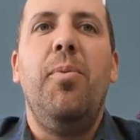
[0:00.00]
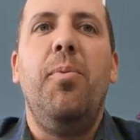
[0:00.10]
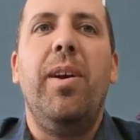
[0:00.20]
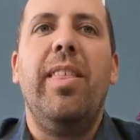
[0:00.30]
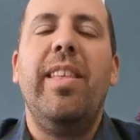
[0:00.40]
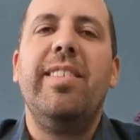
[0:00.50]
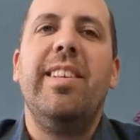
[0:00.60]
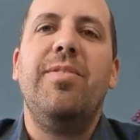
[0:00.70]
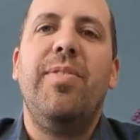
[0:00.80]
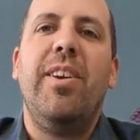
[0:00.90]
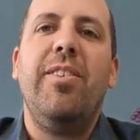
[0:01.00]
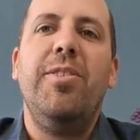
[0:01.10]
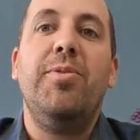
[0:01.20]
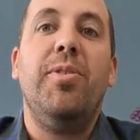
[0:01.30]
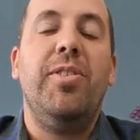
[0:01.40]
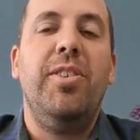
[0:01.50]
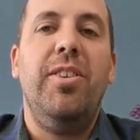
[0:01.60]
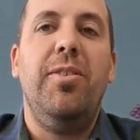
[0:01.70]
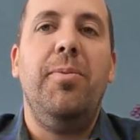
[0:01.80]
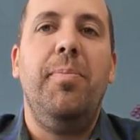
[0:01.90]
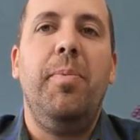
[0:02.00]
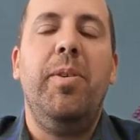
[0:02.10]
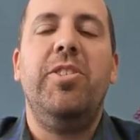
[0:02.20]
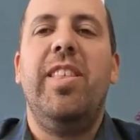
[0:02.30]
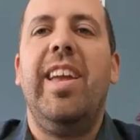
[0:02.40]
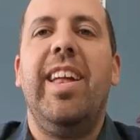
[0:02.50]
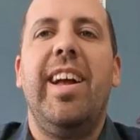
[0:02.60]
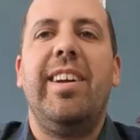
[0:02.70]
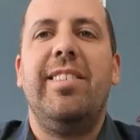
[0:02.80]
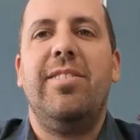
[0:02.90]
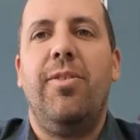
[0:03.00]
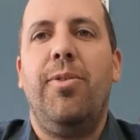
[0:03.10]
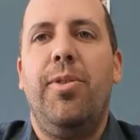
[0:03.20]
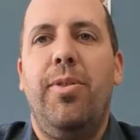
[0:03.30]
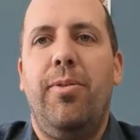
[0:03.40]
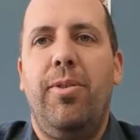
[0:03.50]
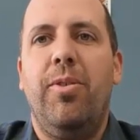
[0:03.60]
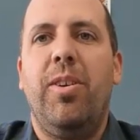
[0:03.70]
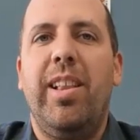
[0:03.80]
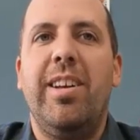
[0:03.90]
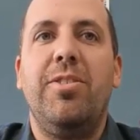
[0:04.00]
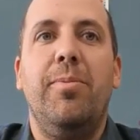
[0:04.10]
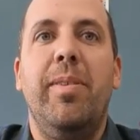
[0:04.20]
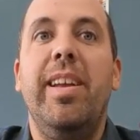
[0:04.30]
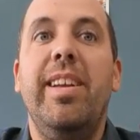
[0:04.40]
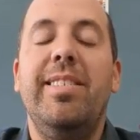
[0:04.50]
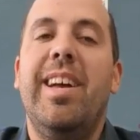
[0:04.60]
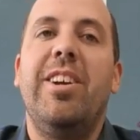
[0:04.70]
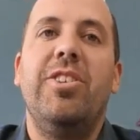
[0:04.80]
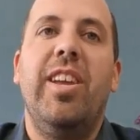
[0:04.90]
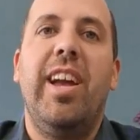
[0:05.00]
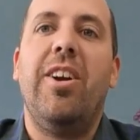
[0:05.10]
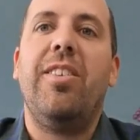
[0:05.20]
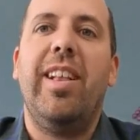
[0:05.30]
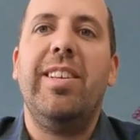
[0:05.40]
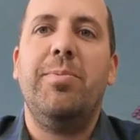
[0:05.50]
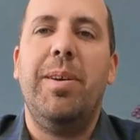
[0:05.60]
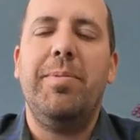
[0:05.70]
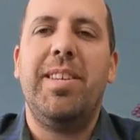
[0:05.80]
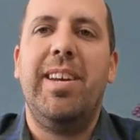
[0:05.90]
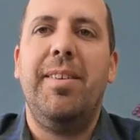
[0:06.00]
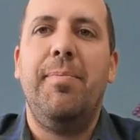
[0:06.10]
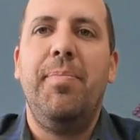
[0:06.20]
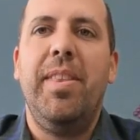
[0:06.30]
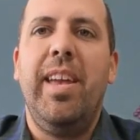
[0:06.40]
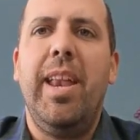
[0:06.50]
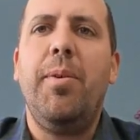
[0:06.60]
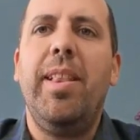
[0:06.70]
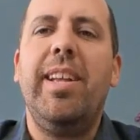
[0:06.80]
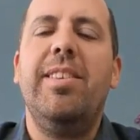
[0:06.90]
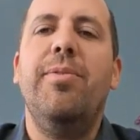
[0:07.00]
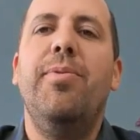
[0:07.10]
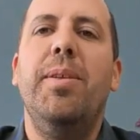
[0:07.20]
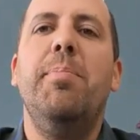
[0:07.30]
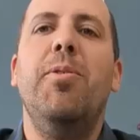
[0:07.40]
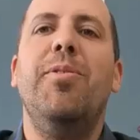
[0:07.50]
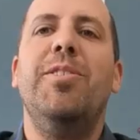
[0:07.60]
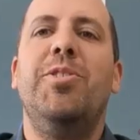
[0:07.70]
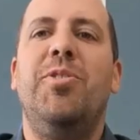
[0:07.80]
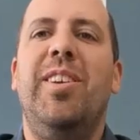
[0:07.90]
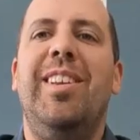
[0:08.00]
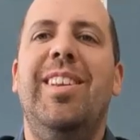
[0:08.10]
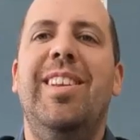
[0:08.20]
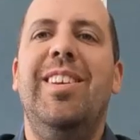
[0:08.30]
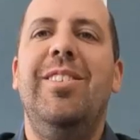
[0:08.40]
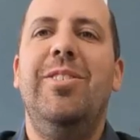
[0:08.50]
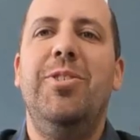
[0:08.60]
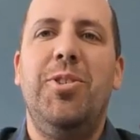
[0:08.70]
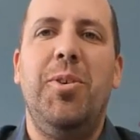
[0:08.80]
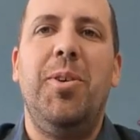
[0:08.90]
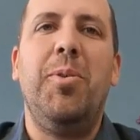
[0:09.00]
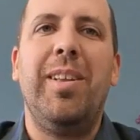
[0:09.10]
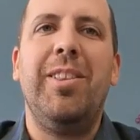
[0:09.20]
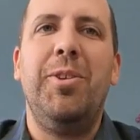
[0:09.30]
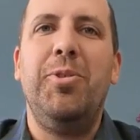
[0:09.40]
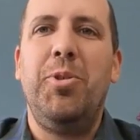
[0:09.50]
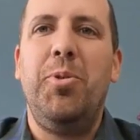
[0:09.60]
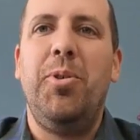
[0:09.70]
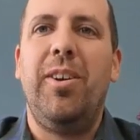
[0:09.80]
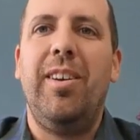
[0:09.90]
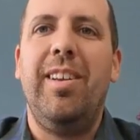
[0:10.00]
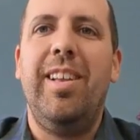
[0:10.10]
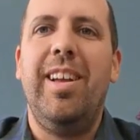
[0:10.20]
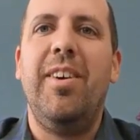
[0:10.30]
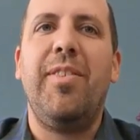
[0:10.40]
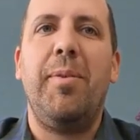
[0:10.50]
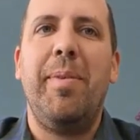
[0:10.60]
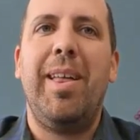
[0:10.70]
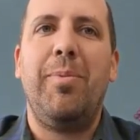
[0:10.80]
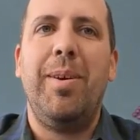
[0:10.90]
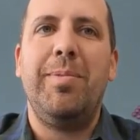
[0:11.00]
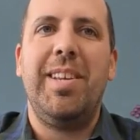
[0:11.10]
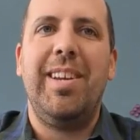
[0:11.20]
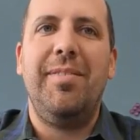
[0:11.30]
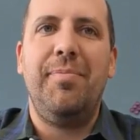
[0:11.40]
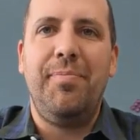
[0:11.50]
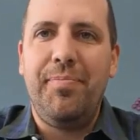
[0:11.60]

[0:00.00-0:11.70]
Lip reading: One of the things that's very useful to you, which they get access through Google Classroom, is actually our class website. And I would like to flip over the screen to show a quick little tour of our math website.